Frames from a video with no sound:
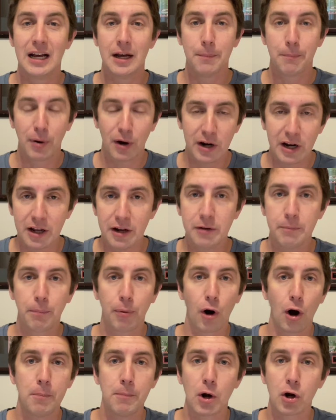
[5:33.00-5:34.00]
Put in
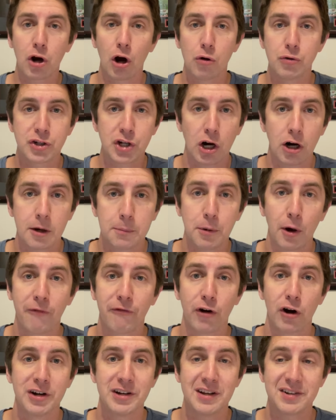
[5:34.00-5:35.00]
promo code DOGPOST
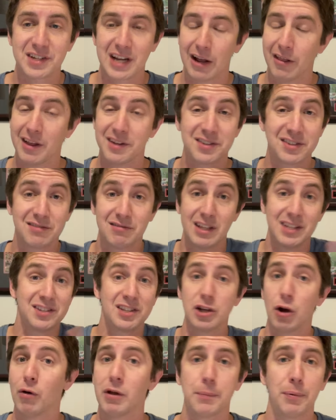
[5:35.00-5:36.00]
for a discount. This is
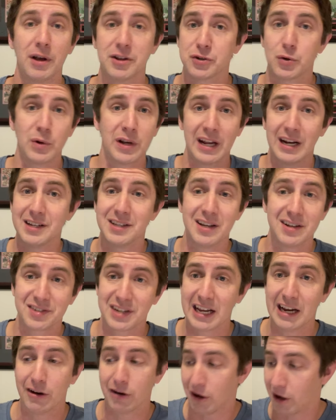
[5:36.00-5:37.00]
the only place you can get a
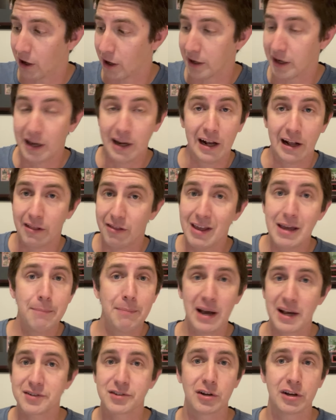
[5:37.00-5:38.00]
discount on the
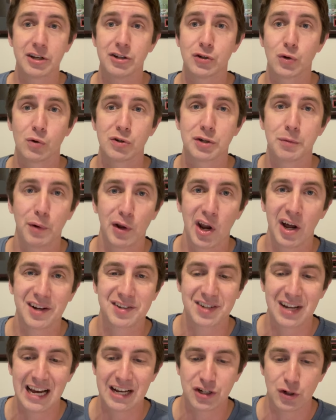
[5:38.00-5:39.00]
best looking Georgia Bulldog
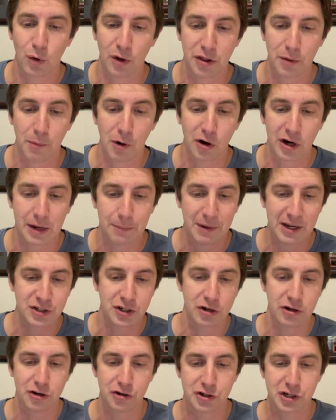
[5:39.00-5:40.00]
statue on the market. Make sure
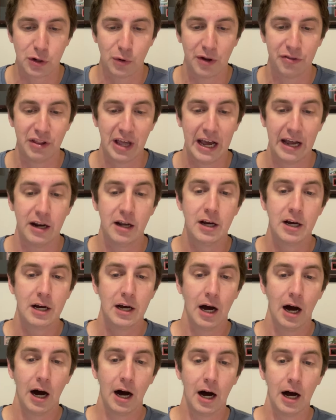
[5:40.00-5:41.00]
you're doing that.
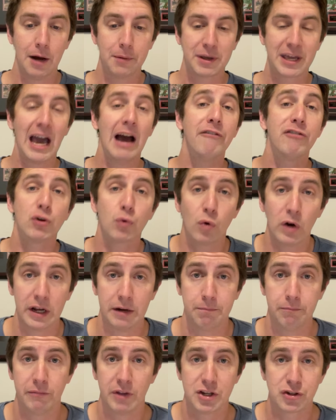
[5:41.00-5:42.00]
Kevin
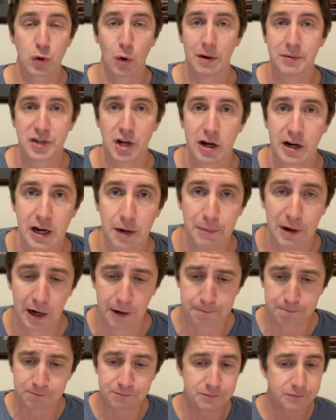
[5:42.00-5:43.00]
Wynn is who I'm talking
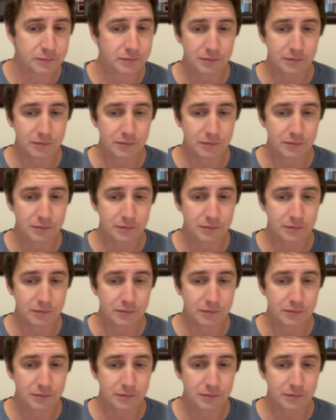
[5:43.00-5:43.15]
about.